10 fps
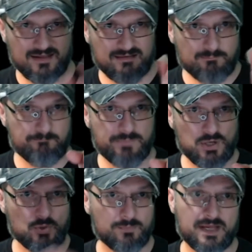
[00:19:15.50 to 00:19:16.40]

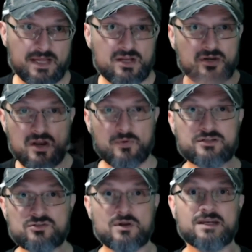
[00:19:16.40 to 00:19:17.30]
Boom. No
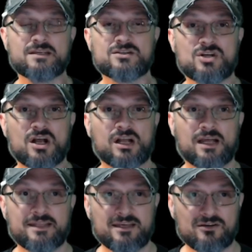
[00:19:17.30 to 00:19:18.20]
extraneous junk on
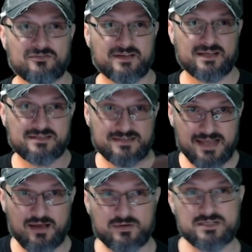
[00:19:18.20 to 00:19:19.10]
the interface.
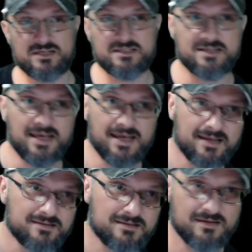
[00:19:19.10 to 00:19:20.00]
Now it just
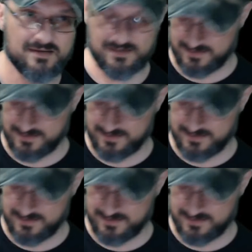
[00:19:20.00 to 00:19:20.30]
has, if